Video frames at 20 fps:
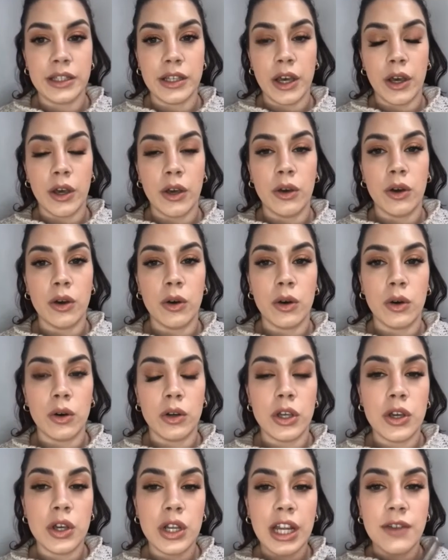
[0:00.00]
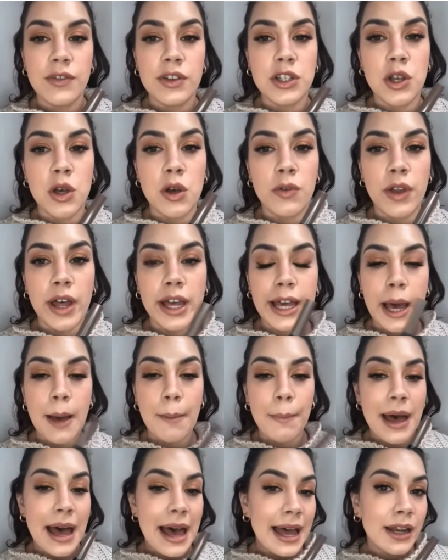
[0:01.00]
So you can either do it with like
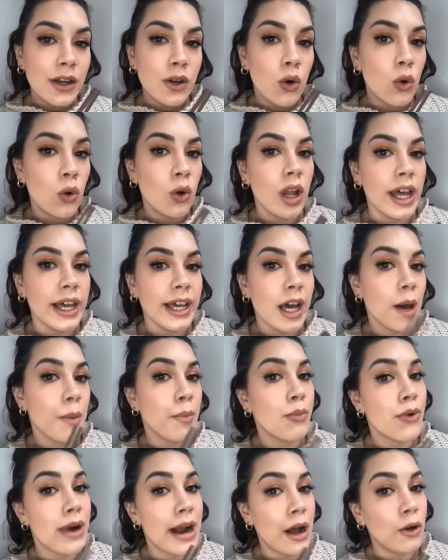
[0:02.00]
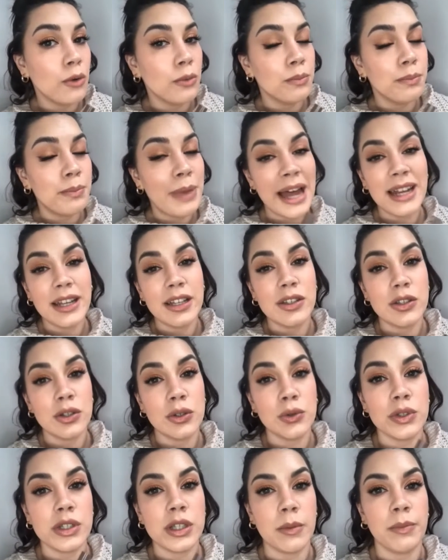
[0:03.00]
a pen or like a brown
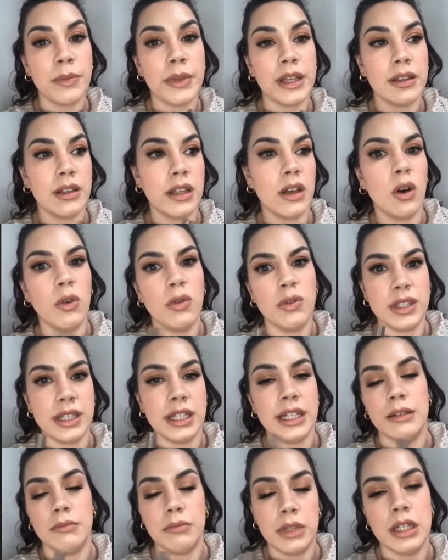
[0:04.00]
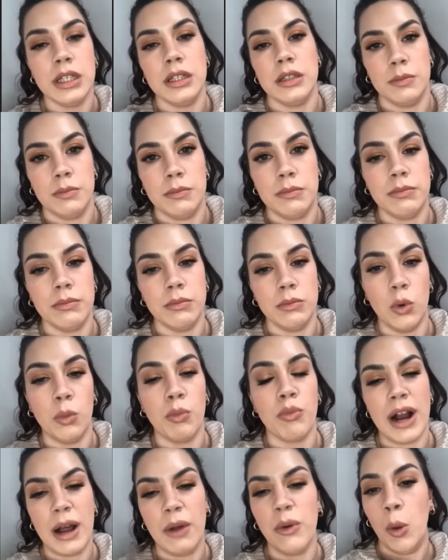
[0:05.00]
pencil, something that obviously is more
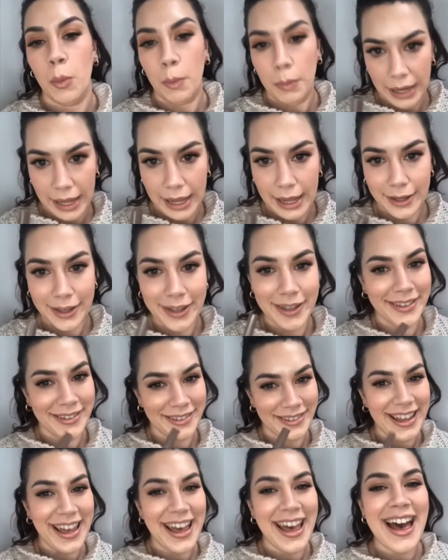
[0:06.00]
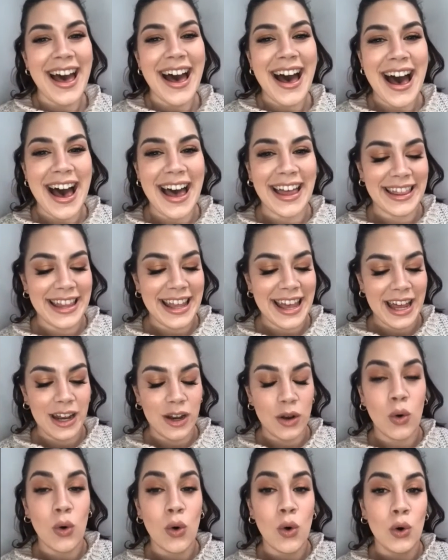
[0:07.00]
brown, not black. And
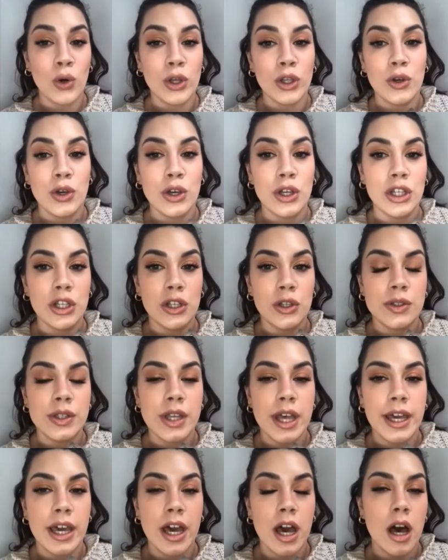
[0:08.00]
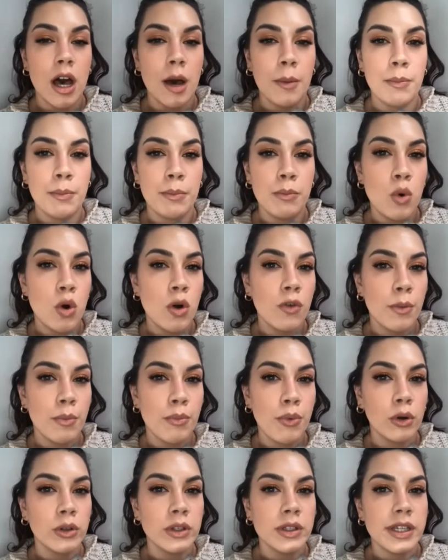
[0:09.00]
then, or you can use like a more of a
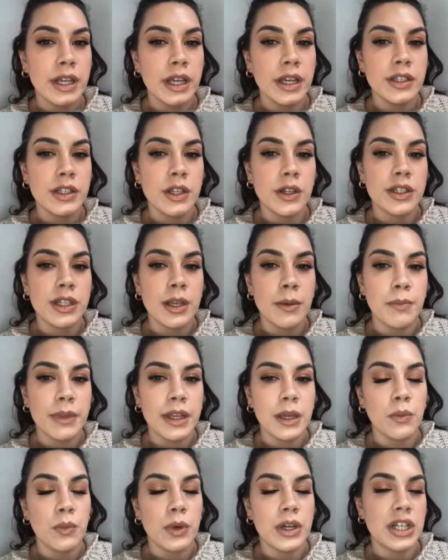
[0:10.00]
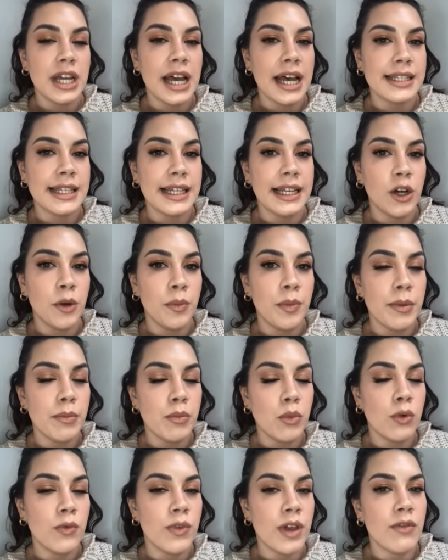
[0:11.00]
bronzer, so something which has a little bit
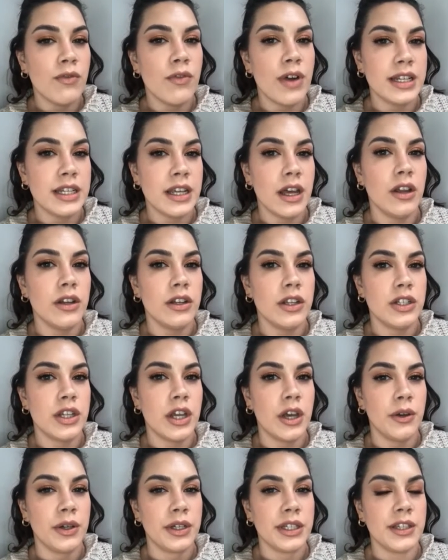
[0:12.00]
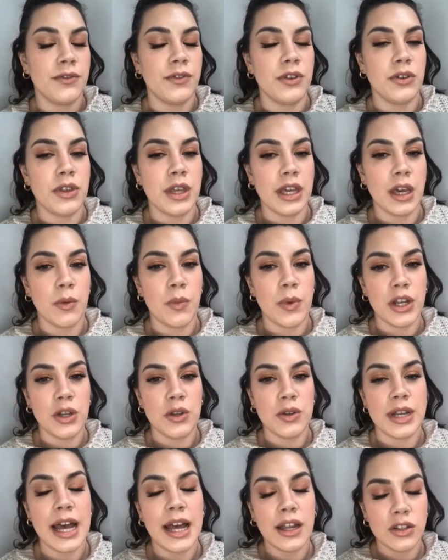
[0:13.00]
more of that redder undertone. Because if you think when
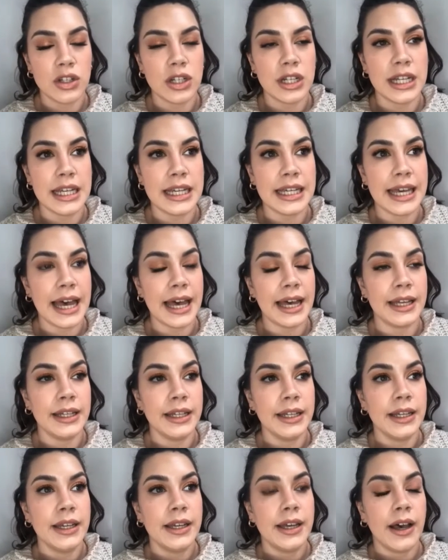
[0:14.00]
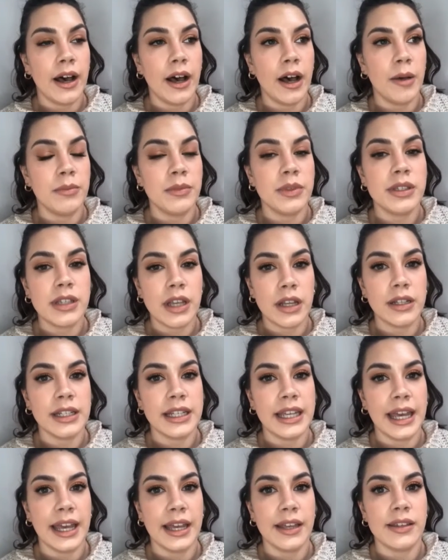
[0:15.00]
you naturally get sun
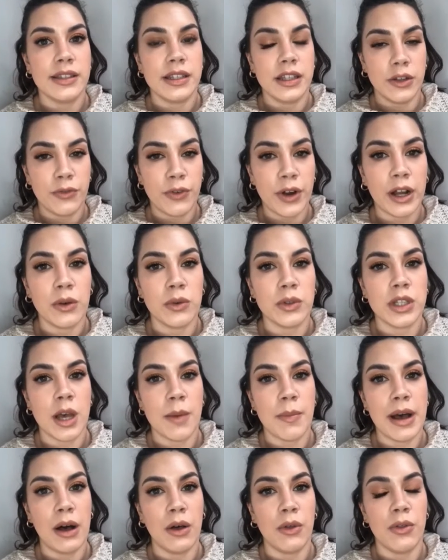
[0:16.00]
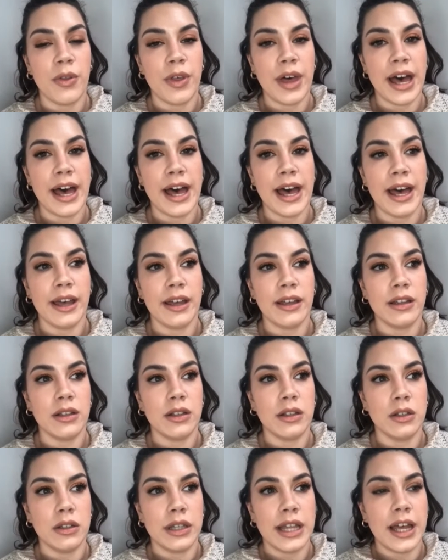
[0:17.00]
kissed and the freckles come out, they're
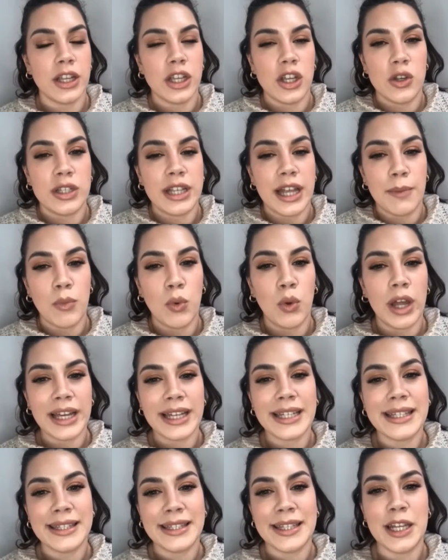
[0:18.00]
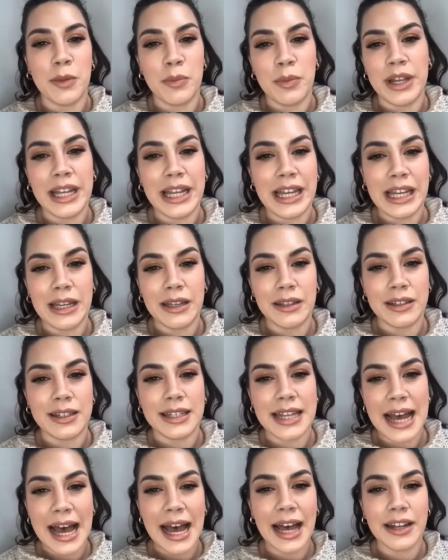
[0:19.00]
usually that more like cinnamony
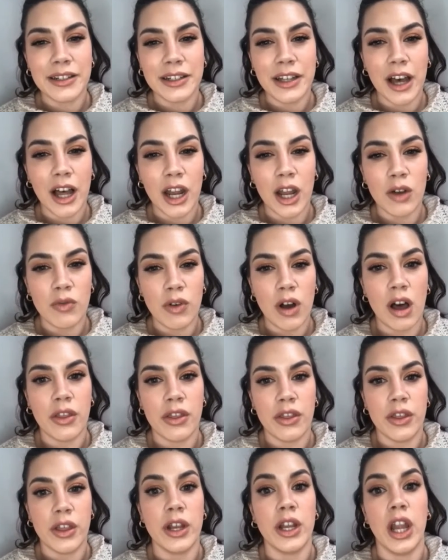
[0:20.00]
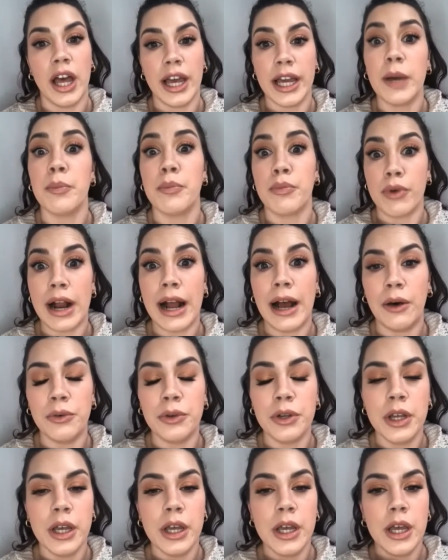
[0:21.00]
tan color rather than like
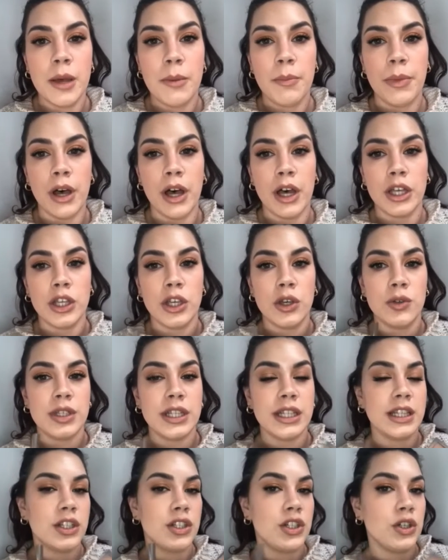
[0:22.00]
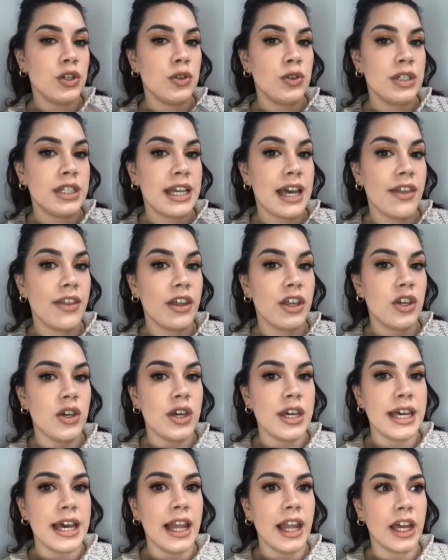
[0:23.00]
brown. But using the two together, you
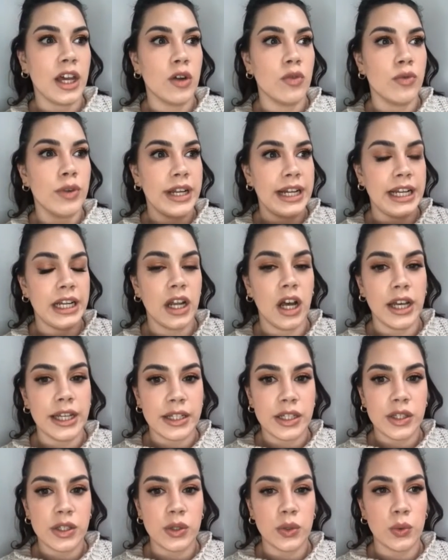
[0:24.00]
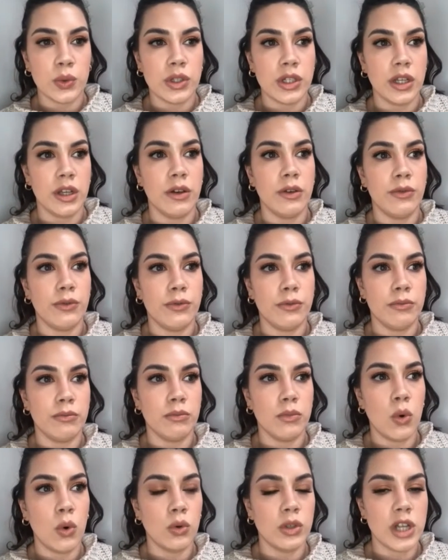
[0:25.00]
can get like a really nice sort of
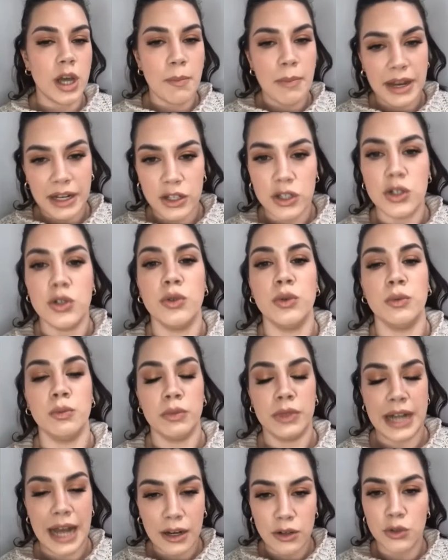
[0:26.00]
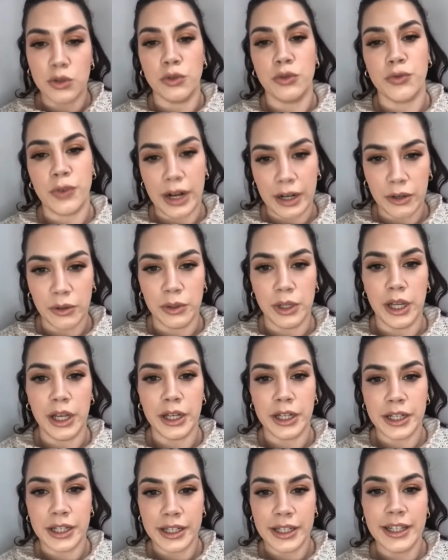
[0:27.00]
more dimensional natural freckle look.